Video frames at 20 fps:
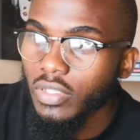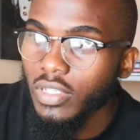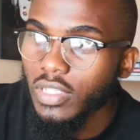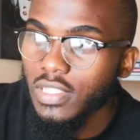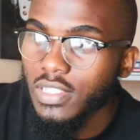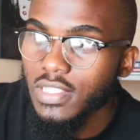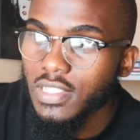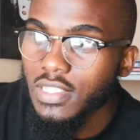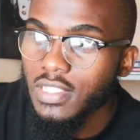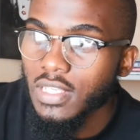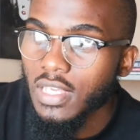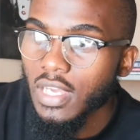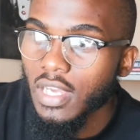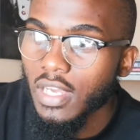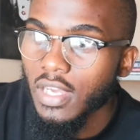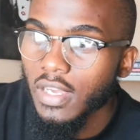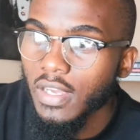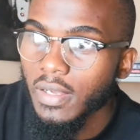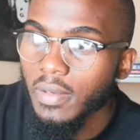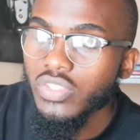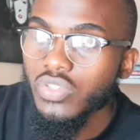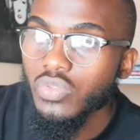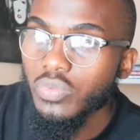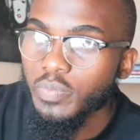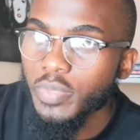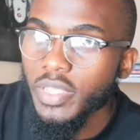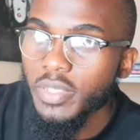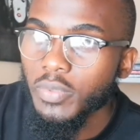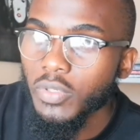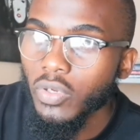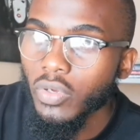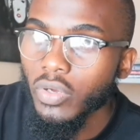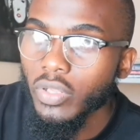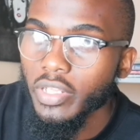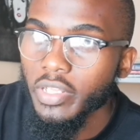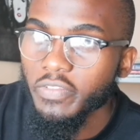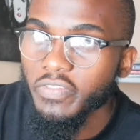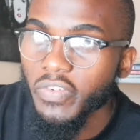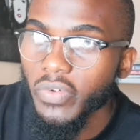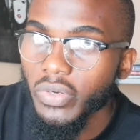it's two people
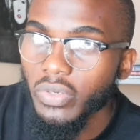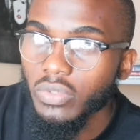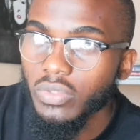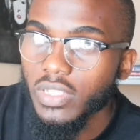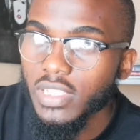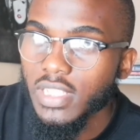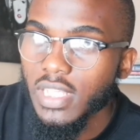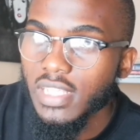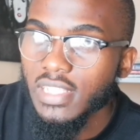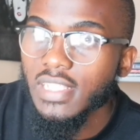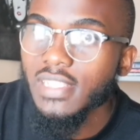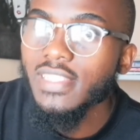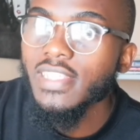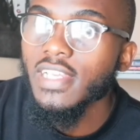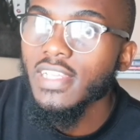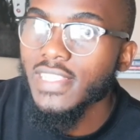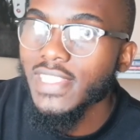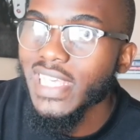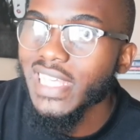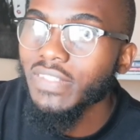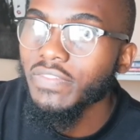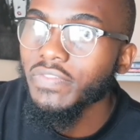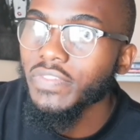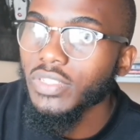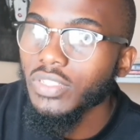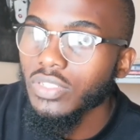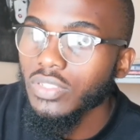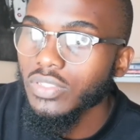on the photo? Is it still a selfie?